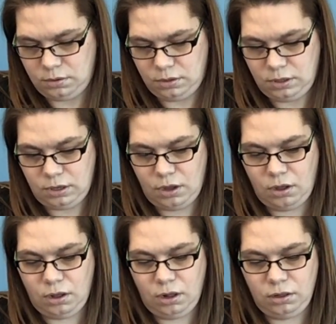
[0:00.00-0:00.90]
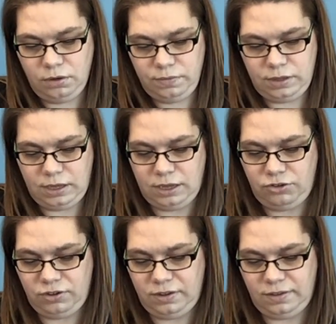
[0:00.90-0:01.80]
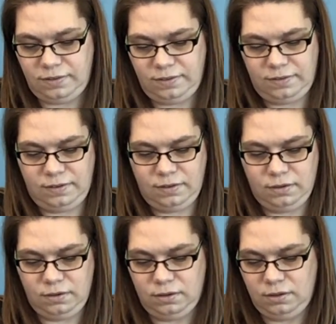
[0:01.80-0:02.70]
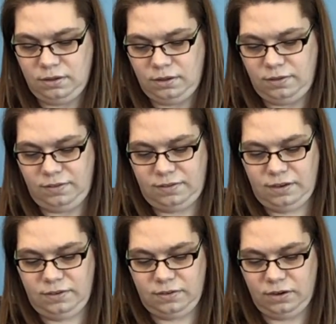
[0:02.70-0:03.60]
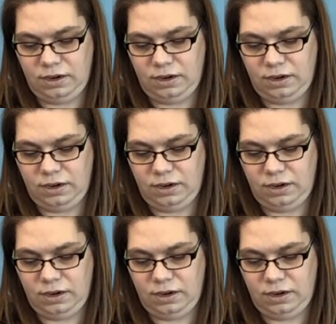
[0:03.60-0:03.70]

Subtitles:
Get all over the edges, center